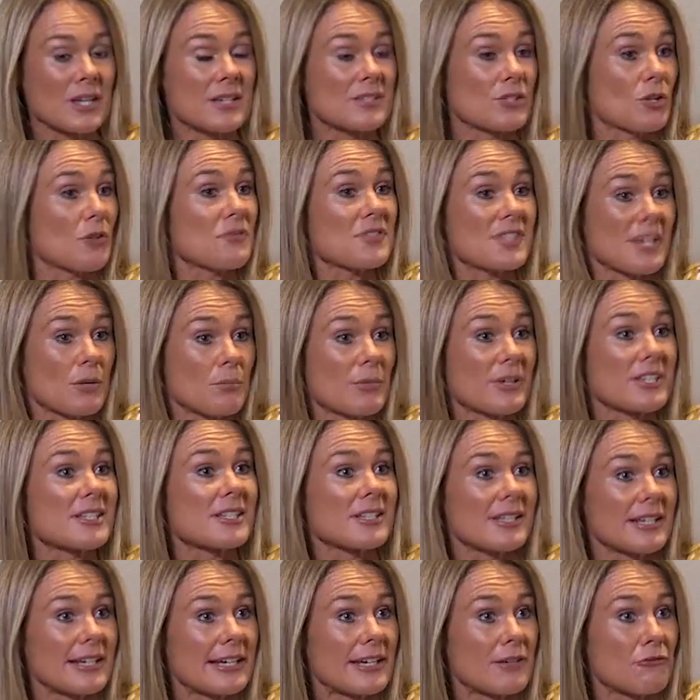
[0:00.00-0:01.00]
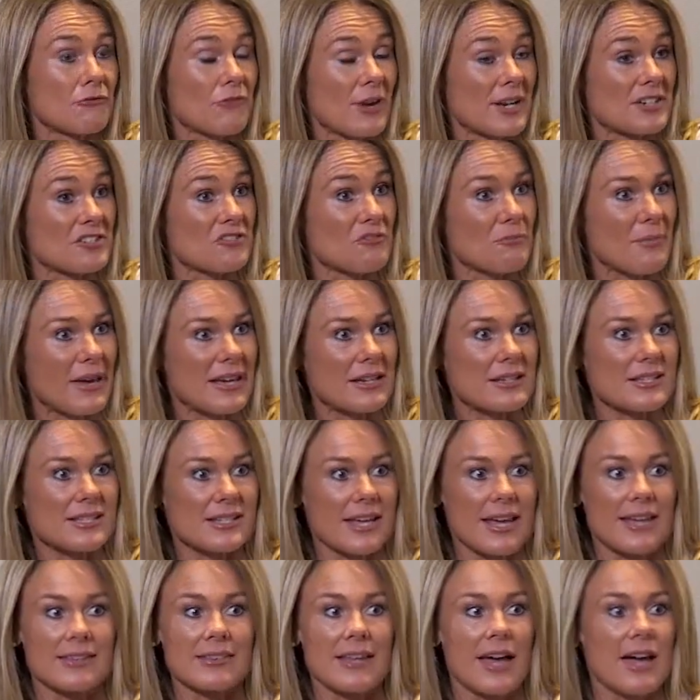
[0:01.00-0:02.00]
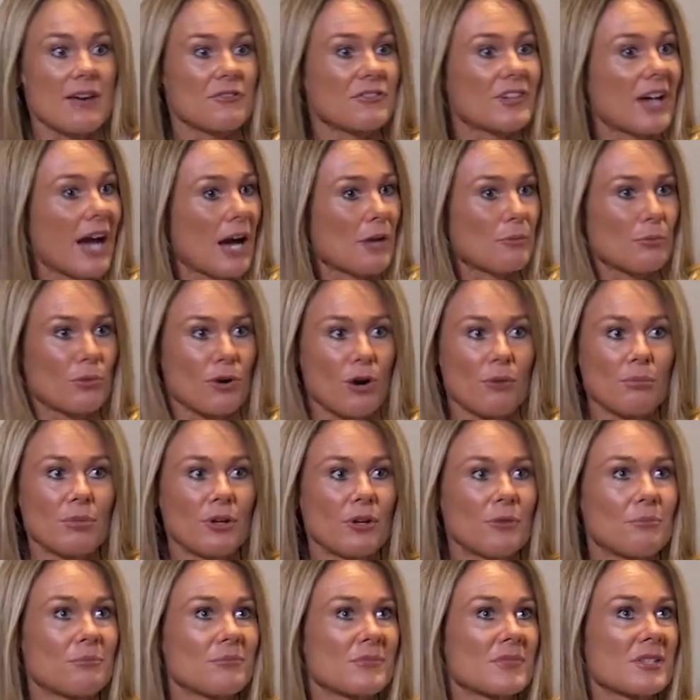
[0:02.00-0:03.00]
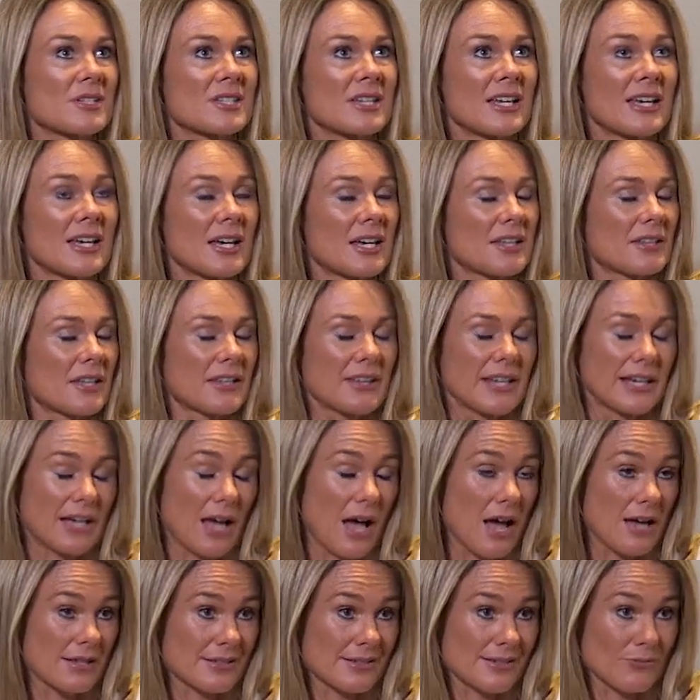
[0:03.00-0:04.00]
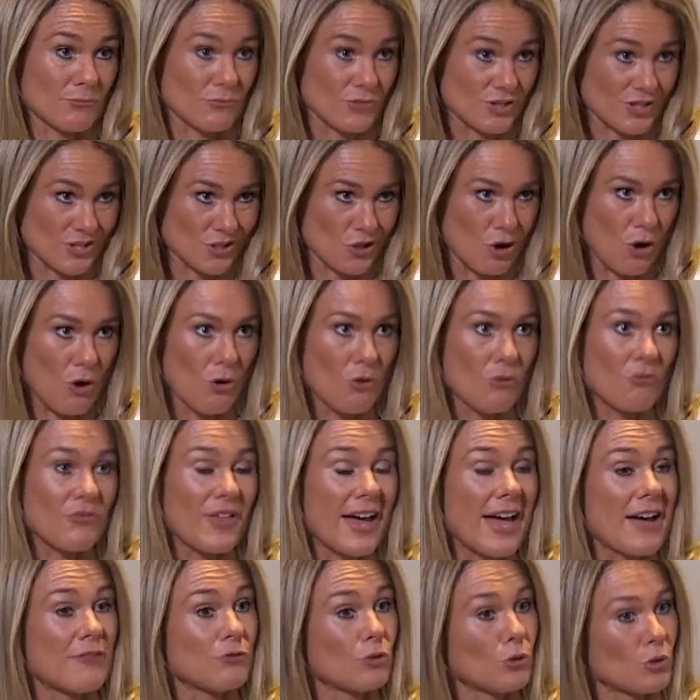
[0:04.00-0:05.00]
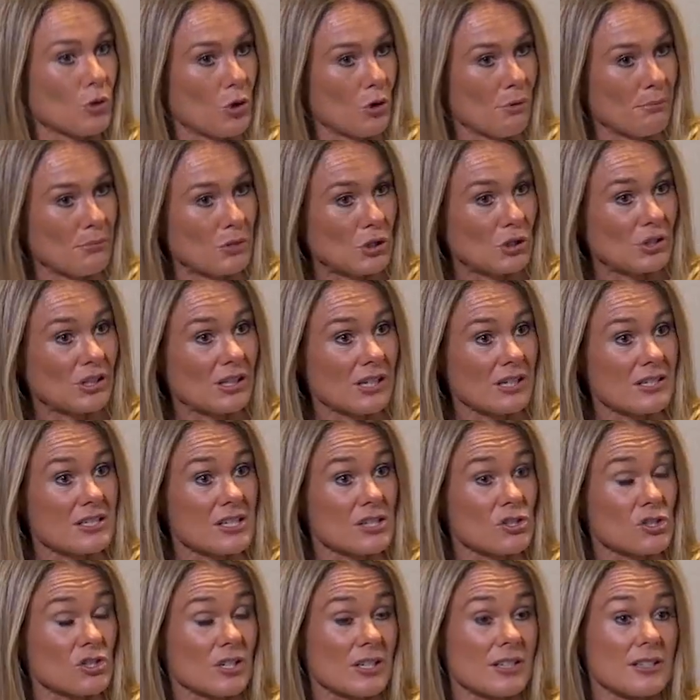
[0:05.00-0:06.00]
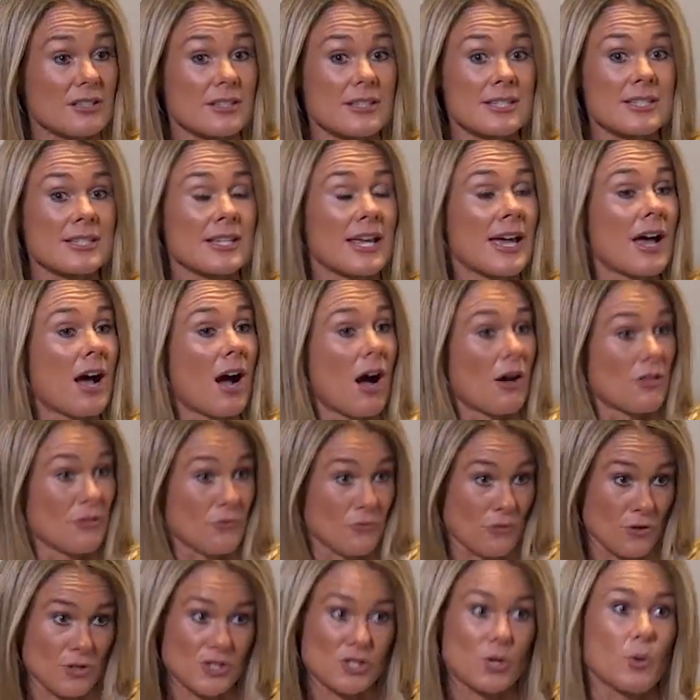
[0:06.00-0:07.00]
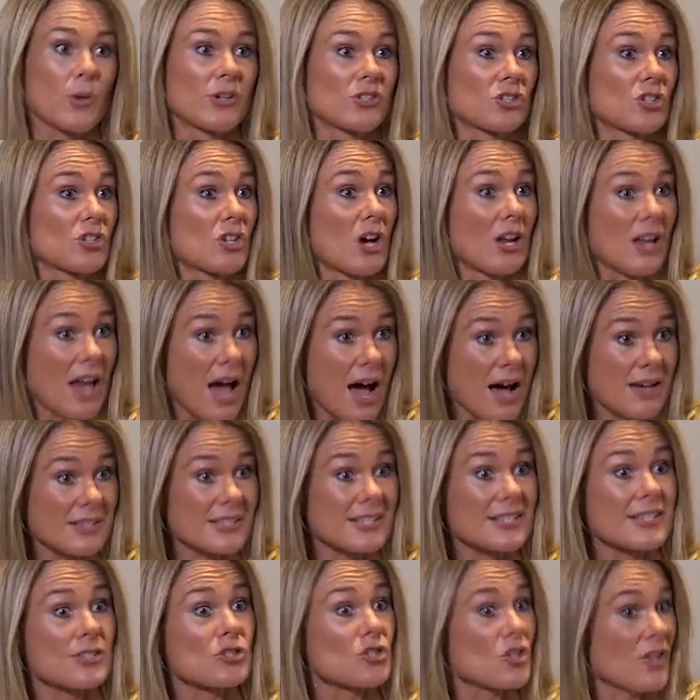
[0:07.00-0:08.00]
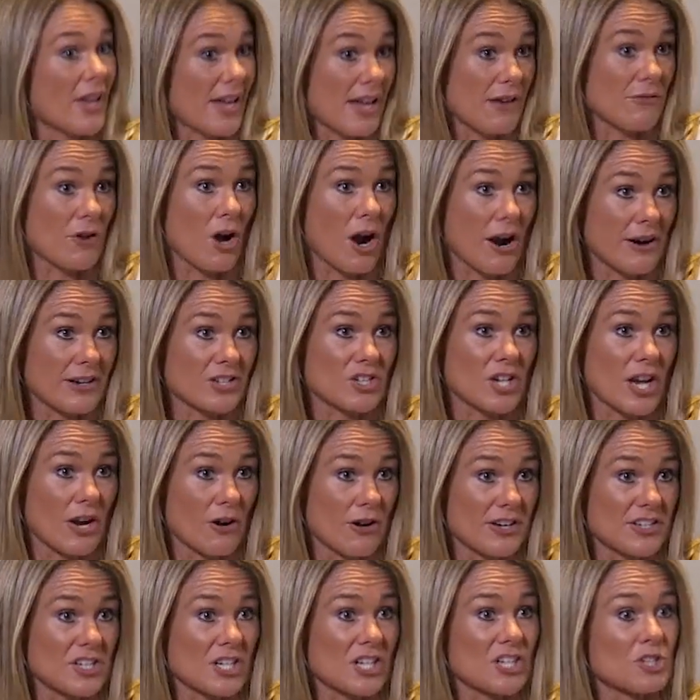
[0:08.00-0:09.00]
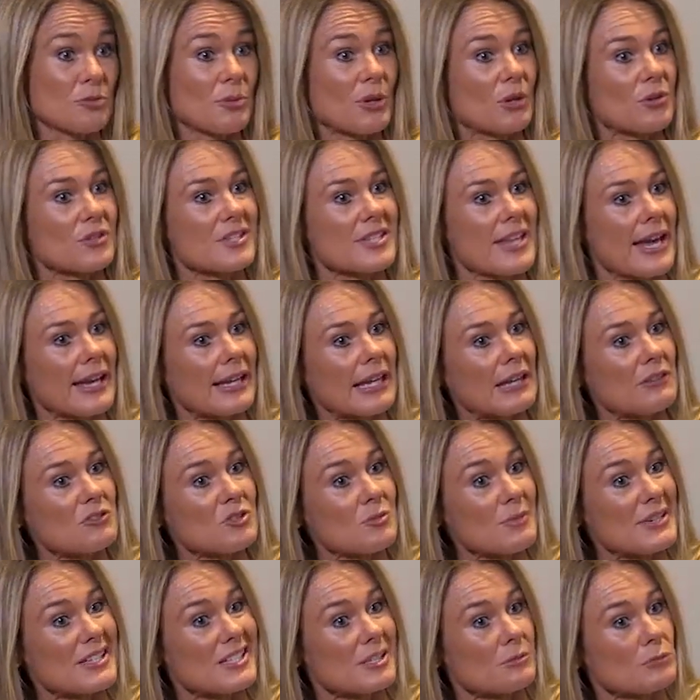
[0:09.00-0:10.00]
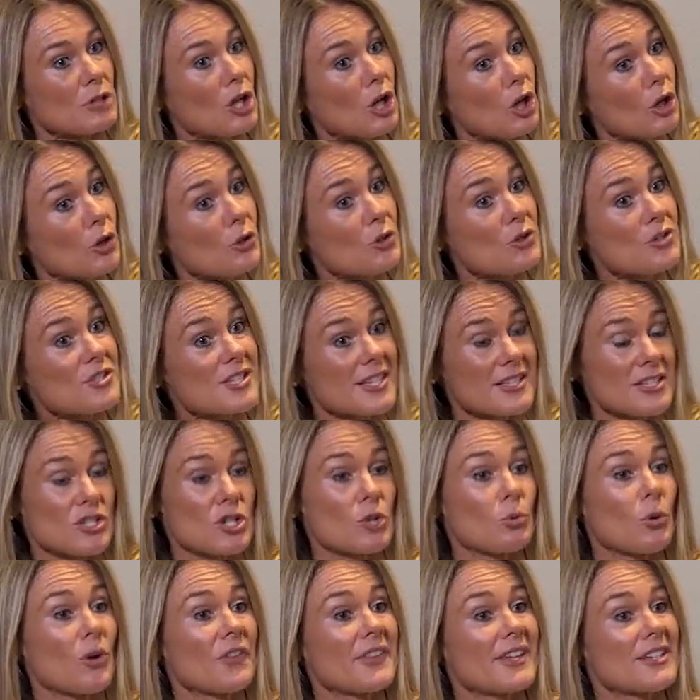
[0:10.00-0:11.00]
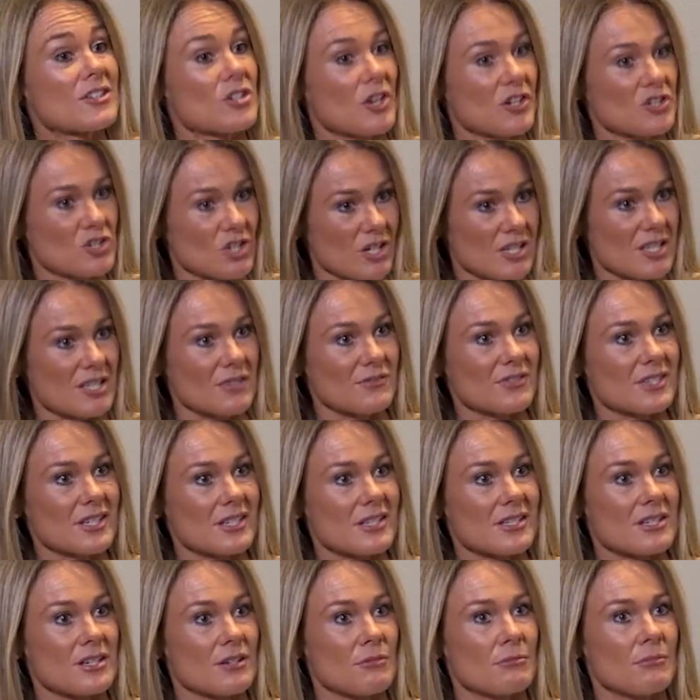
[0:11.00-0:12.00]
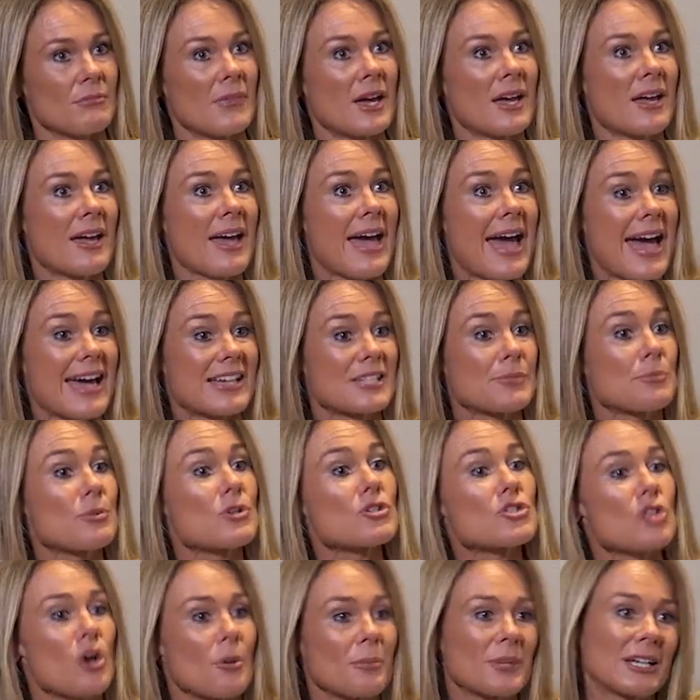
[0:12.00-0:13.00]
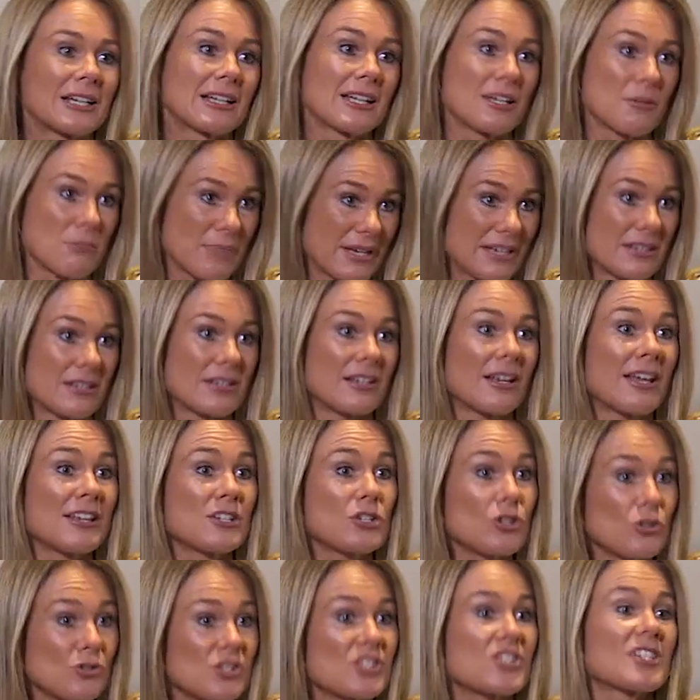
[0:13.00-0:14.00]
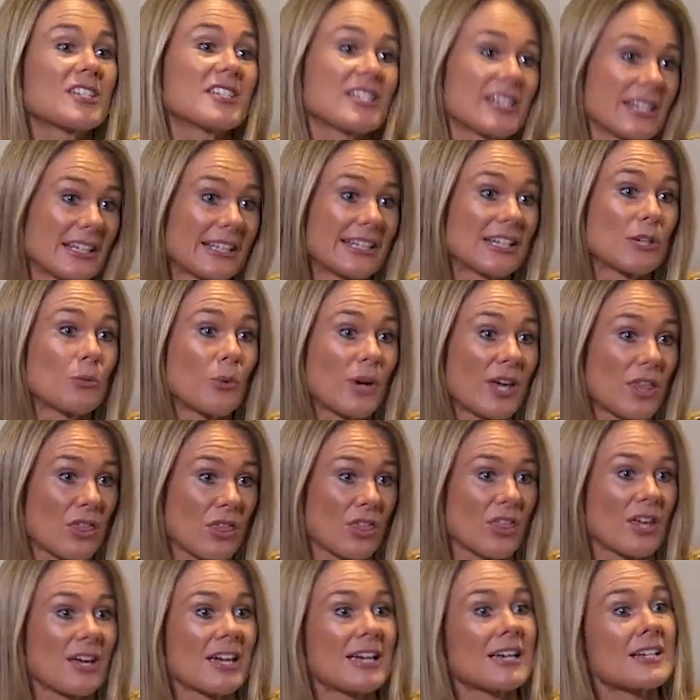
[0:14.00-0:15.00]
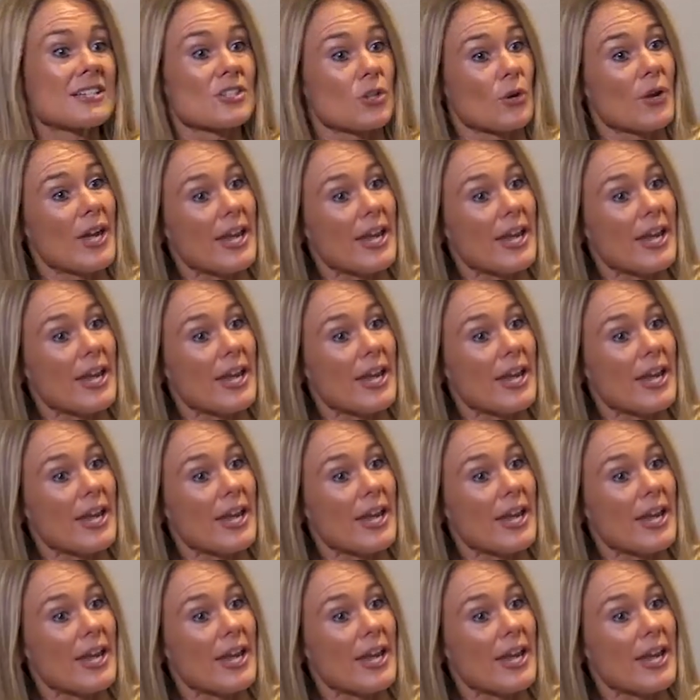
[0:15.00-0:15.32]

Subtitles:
So if someone's sitting in front of me saying they have gut problems that they can't resolve, they have autoimmune conditions, the first question I'll ask is, do they have Irish heritage? Because that gives me some clues as to what their digestive system has predominantly been used to dealing with. So